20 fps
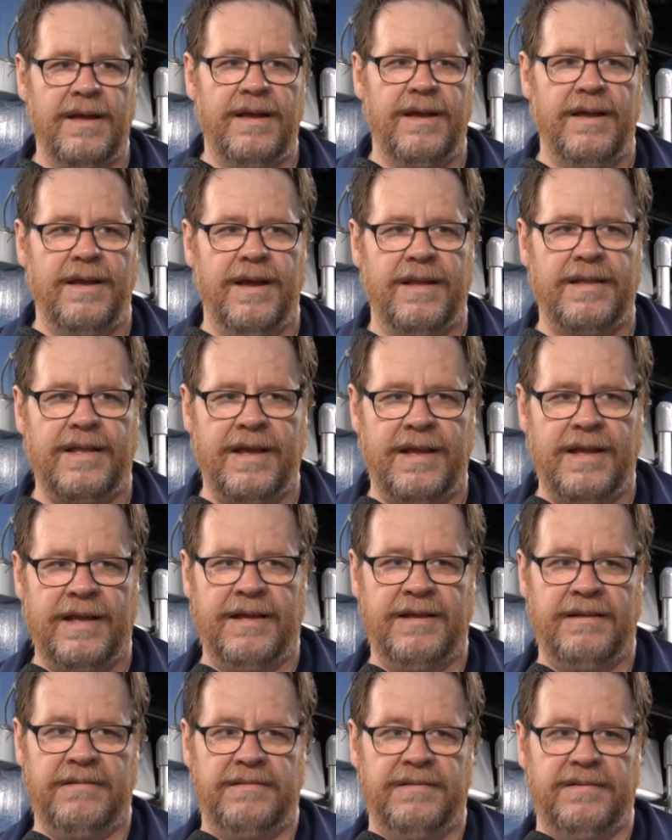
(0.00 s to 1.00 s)
Yeah,
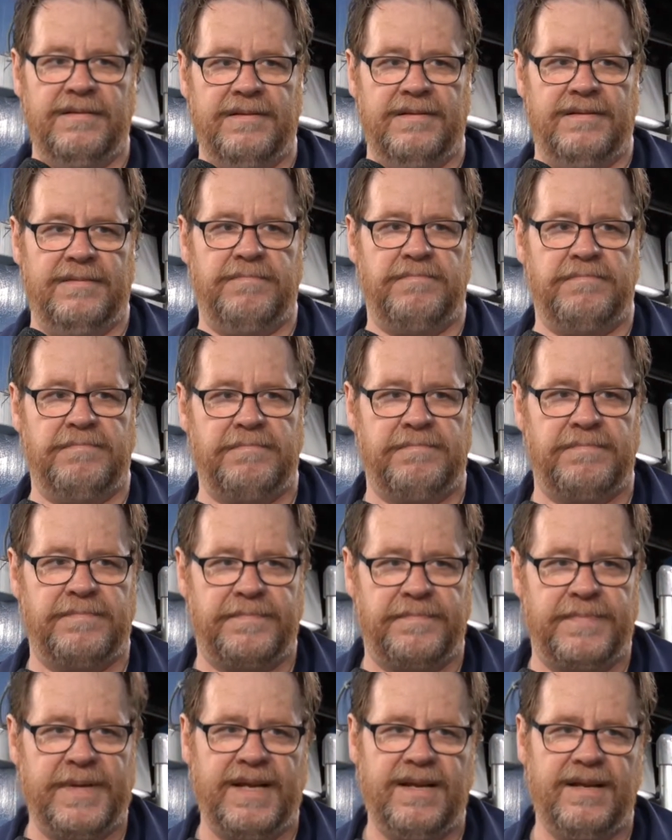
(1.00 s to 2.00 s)
the
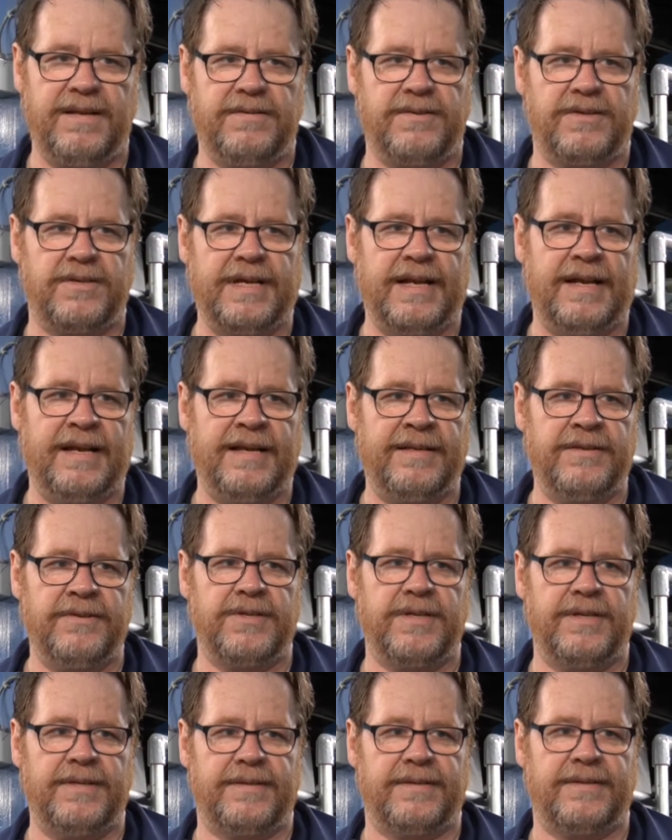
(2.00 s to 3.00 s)
biggest
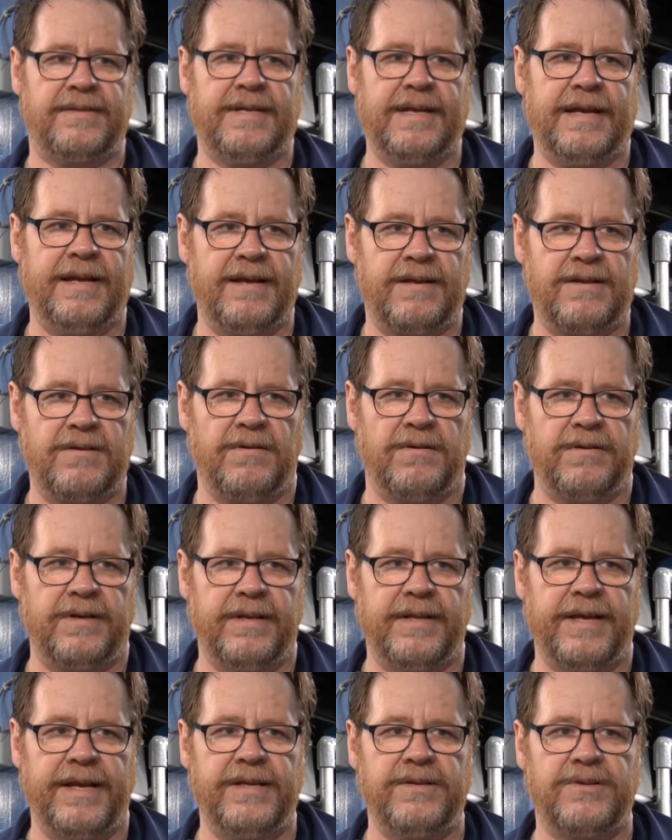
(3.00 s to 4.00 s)
challenge is the
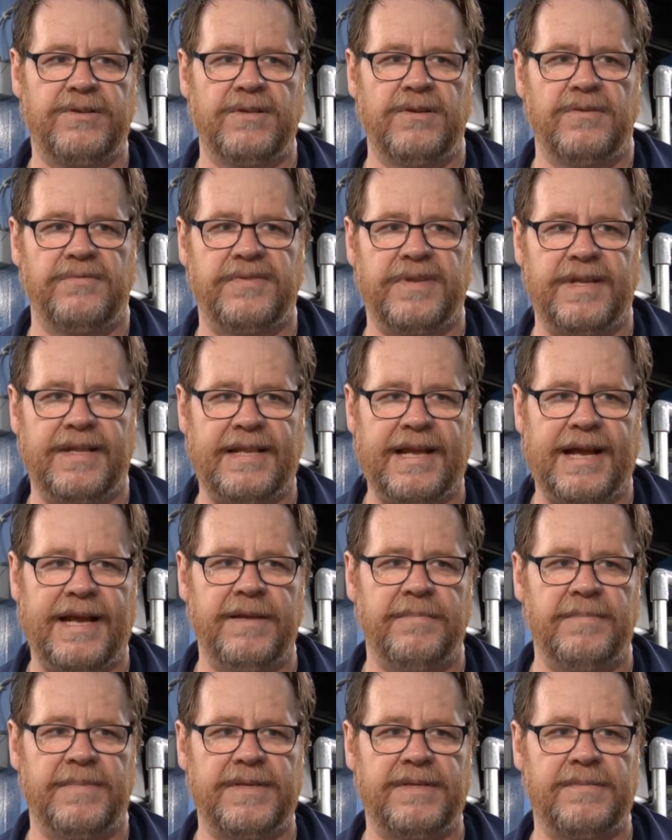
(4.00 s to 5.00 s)
coordination of the
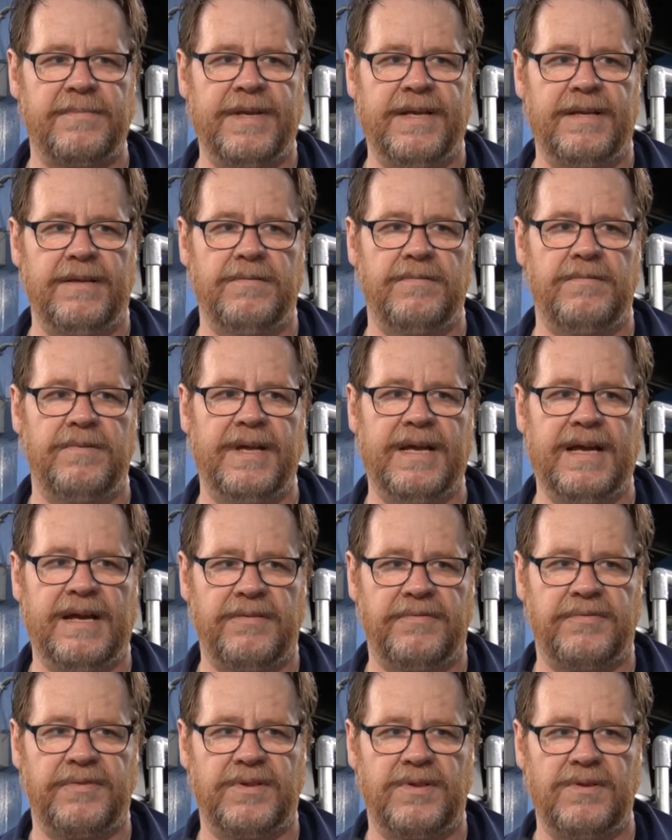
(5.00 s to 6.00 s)
time. This means we
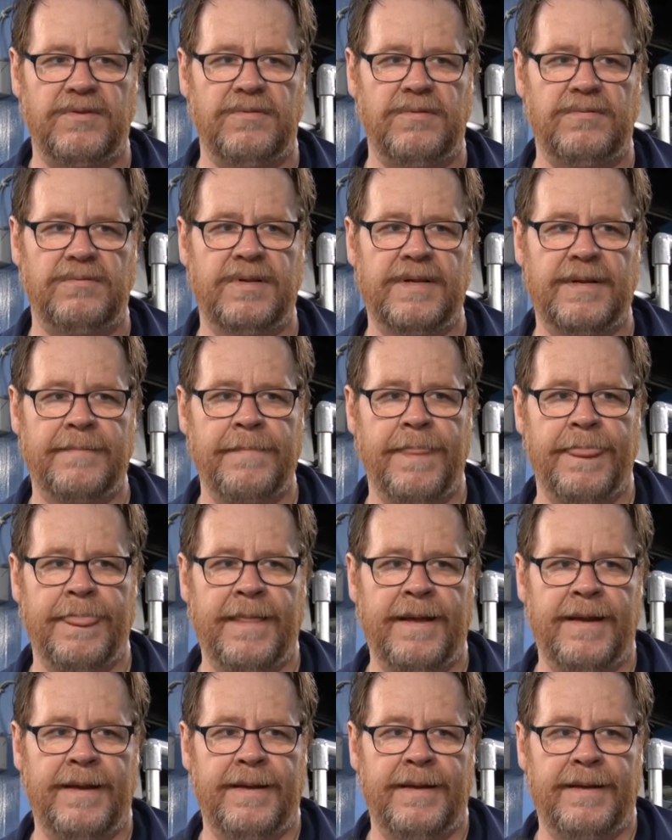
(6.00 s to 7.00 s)
have to,
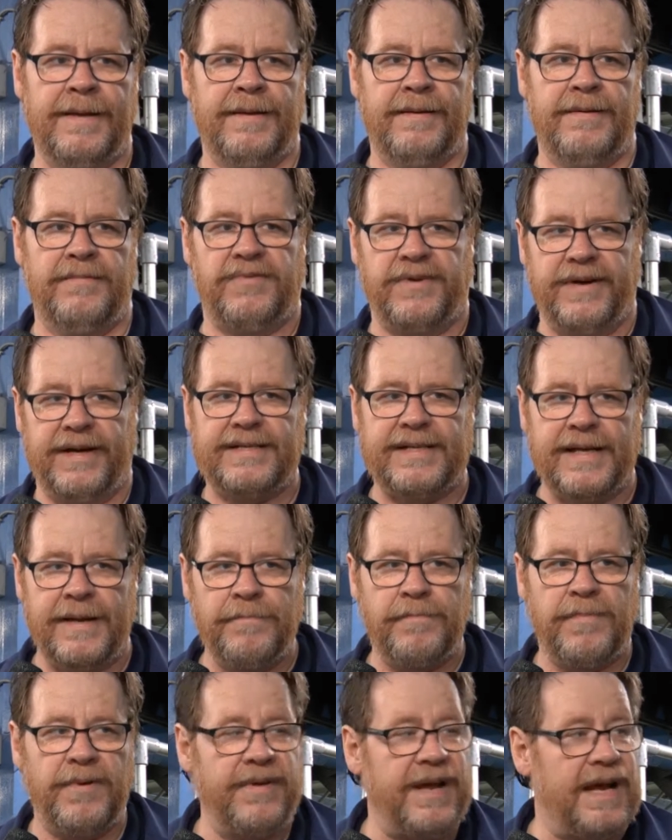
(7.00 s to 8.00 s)
for
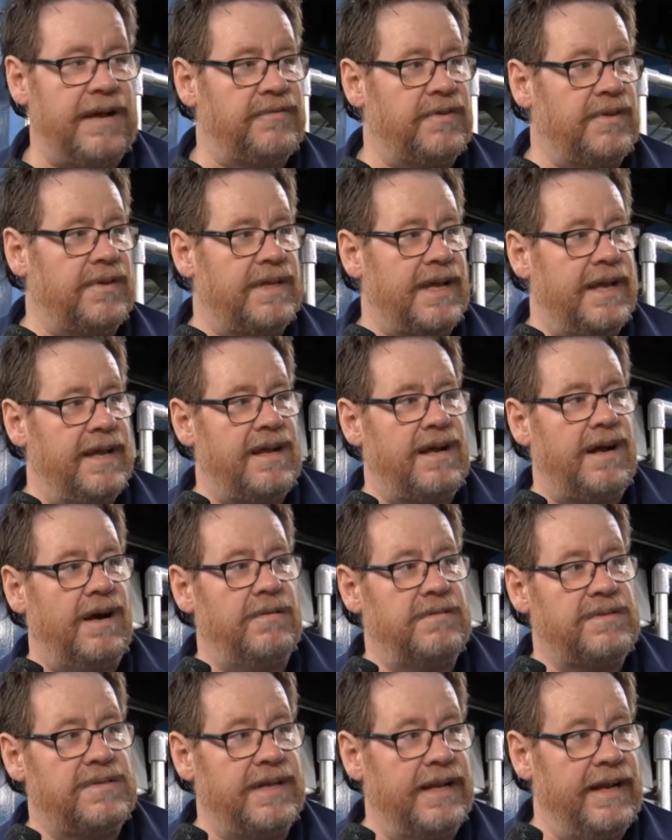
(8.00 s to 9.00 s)
example, we have to take
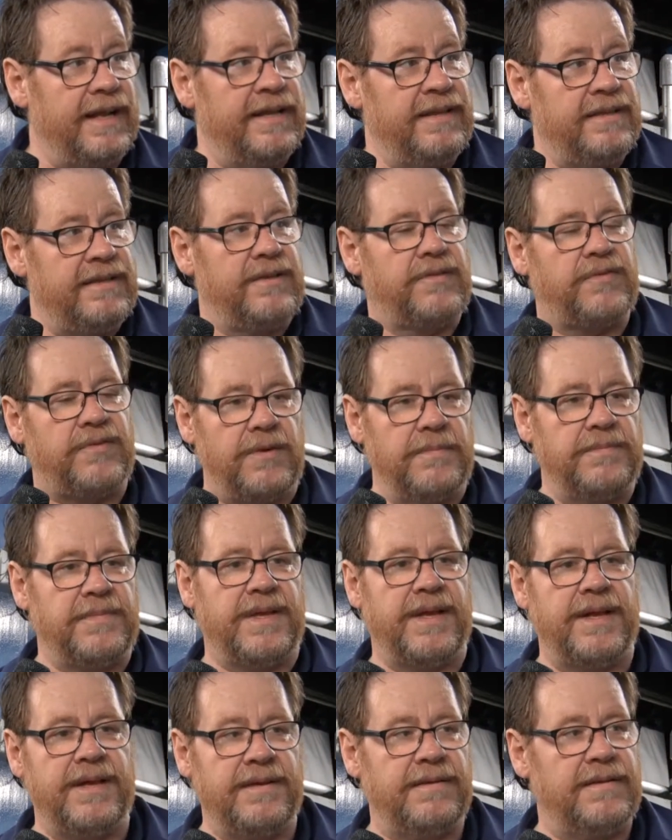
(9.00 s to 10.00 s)
out cylinders from
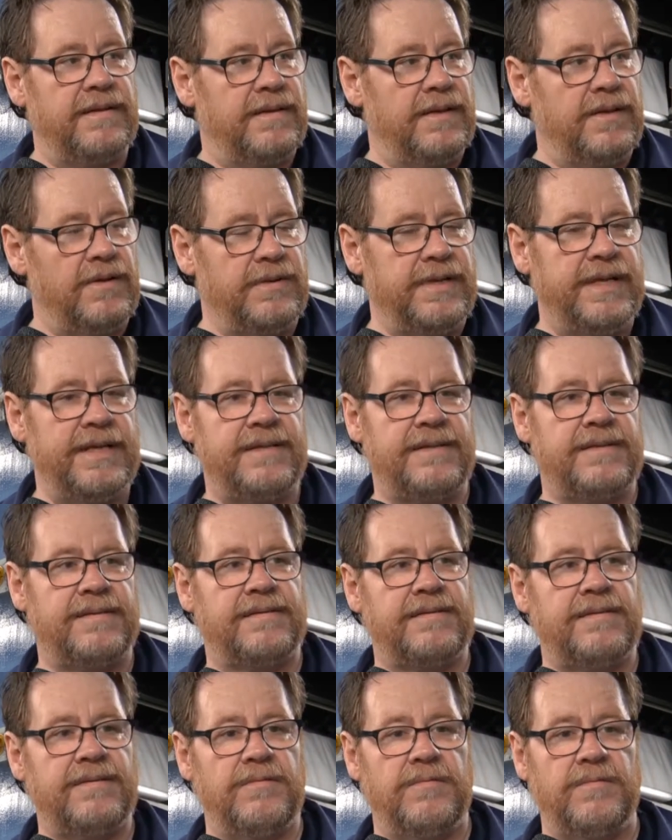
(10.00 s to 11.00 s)
the
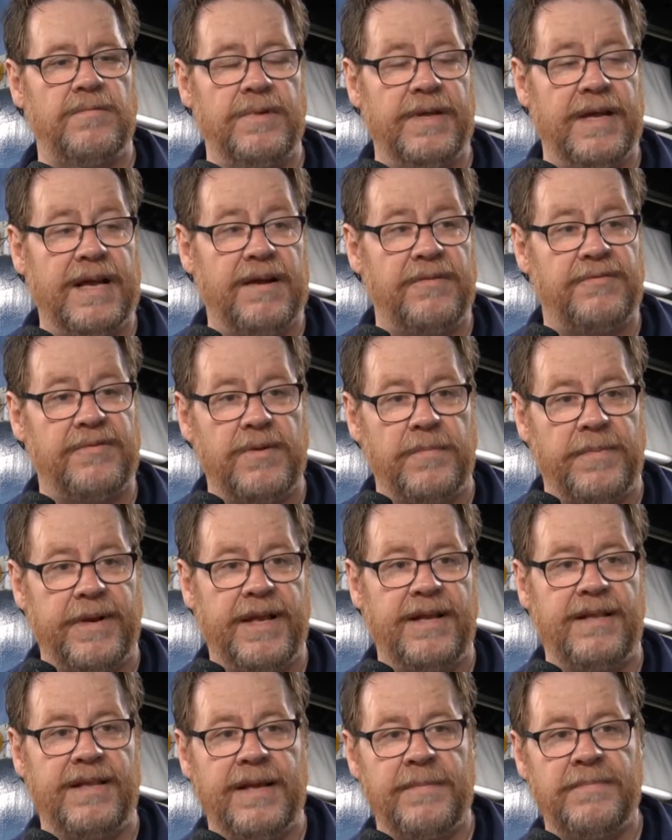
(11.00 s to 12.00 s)
units. We have to
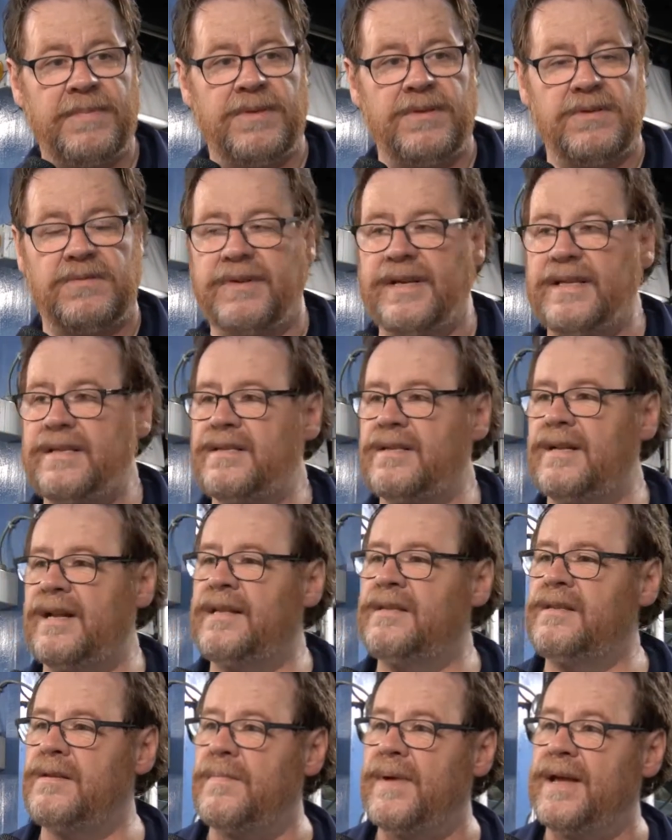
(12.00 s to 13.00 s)
bring them to
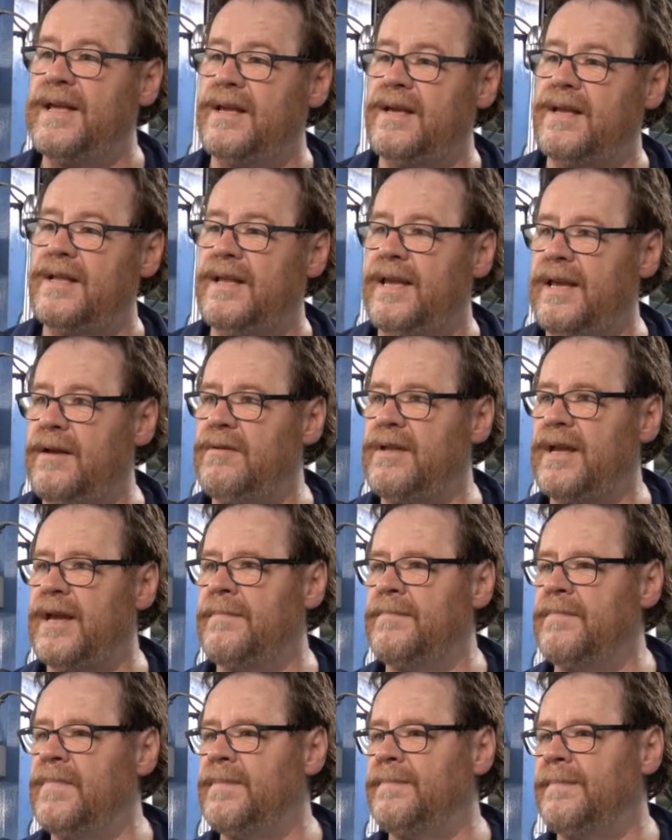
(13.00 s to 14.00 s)
Switzerland, make new
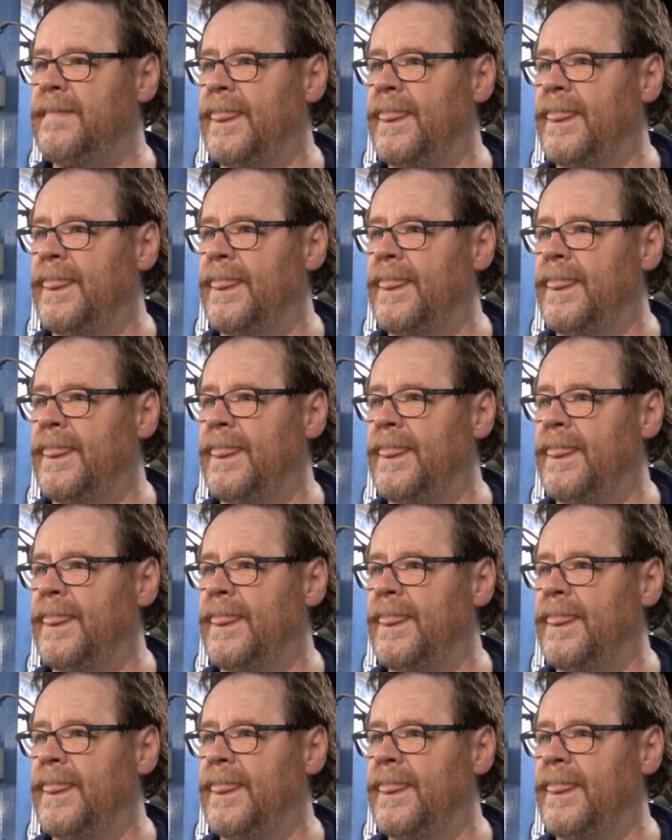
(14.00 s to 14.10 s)
them,